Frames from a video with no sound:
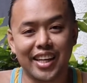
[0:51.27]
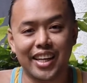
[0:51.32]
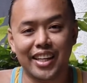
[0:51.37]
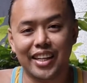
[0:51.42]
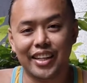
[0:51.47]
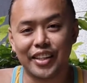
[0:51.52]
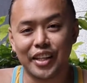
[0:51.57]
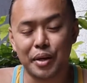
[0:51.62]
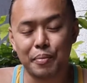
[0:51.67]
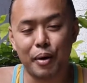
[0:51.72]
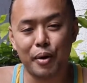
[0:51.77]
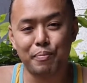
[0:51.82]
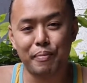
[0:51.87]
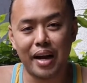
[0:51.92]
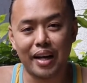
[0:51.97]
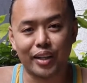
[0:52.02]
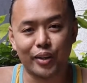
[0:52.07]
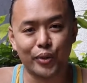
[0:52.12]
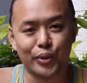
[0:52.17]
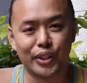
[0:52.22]
The thing about
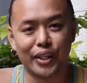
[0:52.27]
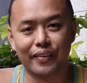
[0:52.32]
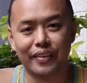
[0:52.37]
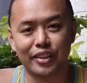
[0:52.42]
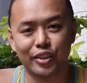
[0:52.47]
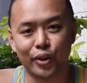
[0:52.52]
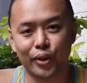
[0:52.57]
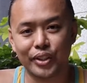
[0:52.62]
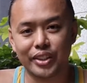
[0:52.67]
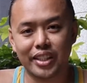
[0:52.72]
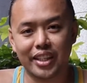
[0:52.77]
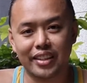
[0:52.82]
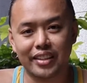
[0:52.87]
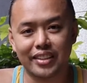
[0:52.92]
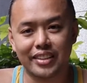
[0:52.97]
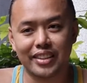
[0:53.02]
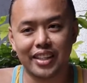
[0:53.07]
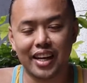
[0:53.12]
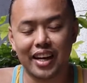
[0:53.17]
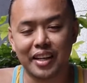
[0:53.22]
mangoes here in Deutschland
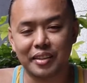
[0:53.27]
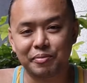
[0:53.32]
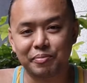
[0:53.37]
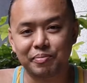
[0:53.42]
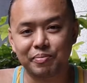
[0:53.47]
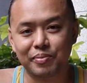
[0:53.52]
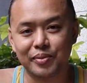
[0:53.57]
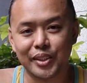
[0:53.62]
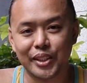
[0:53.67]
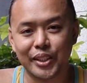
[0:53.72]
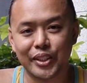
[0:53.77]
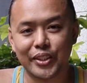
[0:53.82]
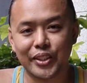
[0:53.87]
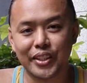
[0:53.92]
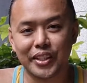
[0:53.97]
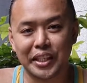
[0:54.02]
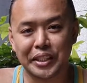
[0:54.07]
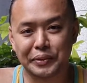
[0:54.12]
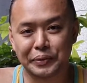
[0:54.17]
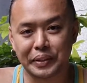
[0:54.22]
is that you could
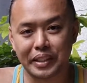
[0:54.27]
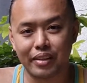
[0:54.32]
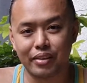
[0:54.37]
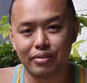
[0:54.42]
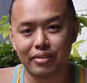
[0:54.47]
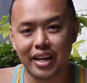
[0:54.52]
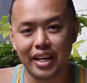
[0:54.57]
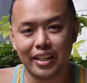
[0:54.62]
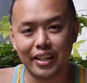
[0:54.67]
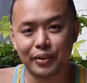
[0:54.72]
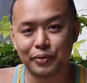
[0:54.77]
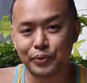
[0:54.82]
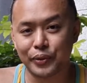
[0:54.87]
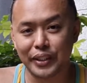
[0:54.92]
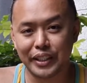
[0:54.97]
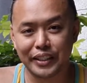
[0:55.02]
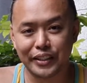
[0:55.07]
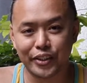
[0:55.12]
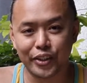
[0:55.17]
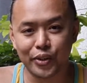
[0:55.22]
not really find a
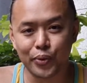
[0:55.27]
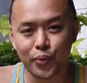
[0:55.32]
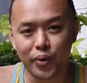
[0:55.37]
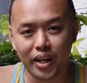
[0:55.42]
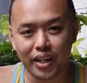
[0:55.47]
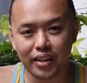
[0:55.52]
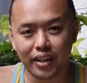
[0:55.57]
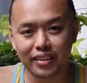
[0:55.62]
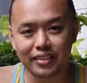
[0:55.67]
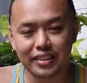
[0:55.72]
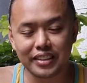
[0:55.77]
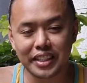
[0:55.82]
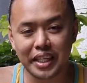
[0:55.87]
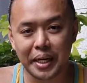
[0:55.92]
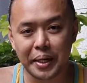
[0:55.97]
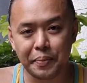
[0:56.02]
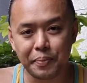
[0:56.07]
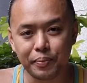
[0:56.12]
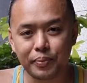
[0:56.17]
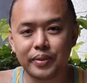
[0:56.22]
really good one all the
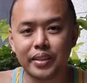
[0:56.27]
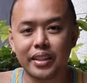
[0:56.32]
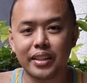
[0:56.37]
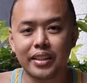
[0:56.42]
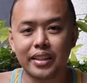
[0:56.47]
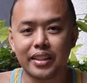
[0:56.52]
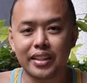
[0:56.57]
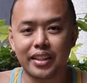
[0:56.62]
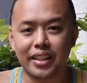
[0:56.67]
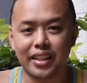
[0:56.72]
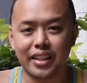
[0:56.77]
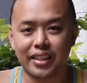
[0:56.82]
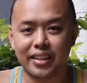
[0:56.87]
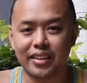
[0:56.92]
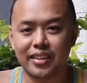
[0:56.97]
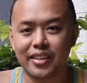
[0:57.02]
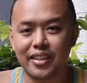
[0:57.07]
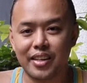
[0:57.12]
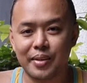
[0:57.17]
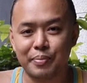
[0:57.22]
time. And
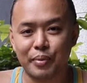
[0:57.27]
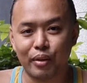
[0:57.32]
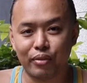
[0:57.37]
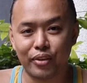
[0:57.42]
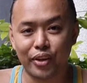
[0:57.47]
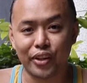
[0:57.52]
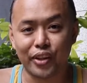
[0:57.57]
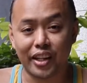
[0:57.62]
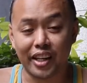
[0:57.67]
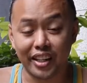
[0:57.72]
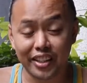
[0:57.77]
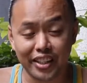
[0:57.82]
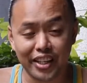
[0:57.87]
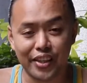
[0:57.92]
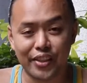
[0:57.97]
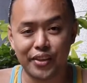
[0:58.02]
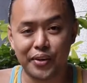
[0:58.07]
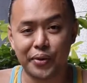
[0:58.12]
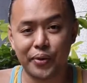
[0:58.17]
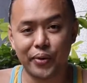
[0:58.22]
if you're lucky
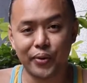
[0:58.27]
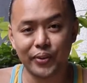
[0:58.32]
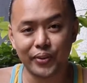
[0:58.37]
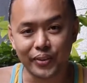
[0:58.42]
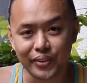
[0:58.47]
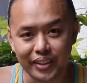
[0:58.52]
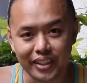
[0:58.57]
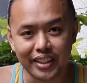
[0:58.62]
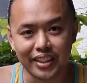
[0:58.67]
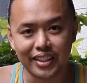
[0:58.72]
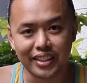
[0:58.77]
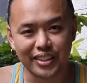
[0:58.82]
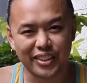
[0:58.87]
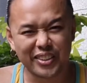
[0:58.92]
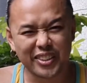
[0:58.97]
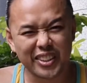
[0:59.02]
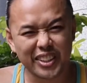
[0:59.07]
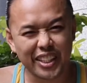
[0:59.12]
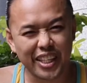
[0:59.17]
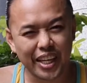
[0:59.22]
though, you
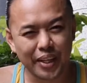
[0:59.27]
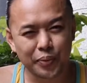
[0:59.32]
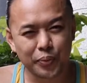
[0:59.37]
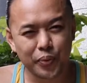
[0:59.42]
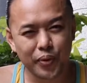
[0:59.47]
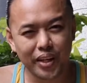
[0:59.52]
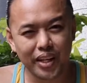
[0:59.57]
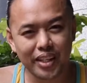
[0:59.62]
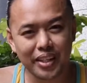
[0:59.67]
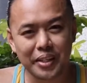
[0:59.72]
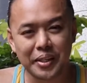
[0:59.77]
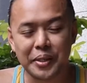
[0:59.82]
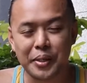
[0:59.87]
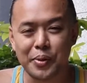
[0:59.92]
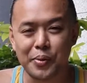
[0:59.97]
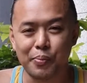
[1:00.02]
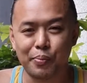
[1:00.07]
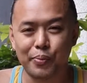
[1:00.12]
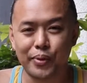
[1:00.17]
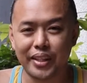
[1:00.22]
could get one,
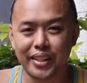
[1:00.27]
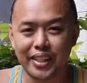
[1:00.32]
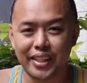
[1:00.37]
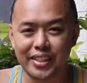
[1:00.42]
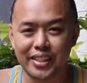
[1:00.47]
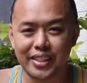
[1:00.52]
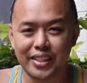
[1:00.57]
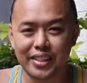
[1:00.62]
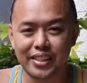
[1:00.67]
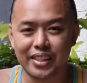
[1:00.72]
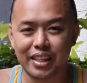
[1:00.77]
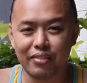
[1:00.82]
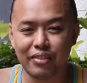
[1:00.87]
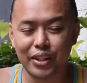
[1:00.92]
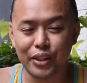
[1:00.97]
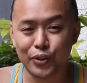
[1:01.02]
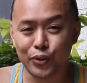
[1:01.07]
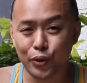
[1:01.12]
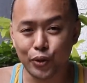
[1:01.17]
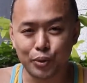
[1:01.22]
but it's 7
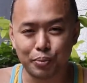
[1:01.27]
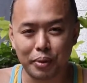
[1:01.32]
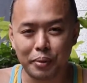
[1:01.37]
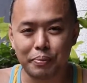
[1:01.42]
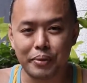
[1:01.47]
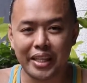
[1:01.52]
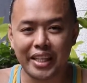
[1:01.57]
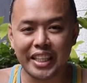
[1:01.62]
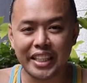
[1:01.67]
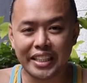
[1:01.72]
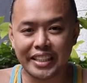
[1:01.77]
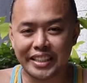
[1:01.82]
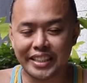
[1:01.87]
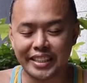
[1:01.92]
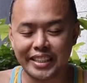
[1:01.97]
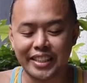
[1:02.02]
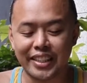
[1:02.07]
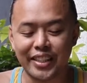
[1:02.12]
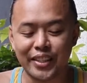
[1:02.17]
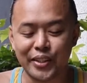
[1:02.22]
euros per
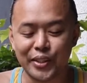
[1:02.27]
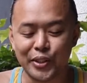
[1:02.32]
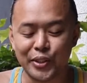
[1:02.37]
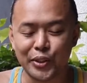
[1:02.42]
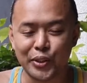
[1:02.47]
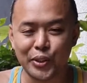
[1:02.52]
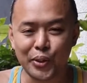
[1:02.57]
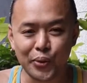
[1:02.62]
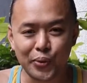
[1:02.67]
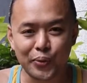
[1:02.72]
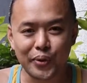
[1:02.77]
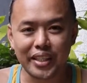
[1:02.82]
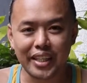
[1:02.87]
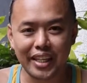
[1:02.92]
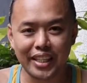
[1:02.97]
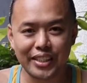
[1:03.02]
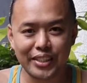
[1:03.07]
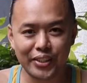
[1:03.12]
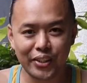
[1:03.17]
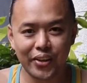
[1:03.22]
piece. So when I
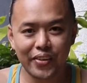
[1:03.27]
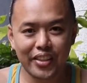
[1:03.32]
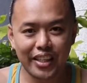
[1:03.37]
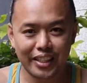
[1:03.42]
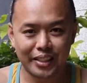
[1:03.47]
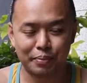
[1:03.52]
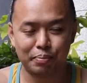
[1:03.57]
saw this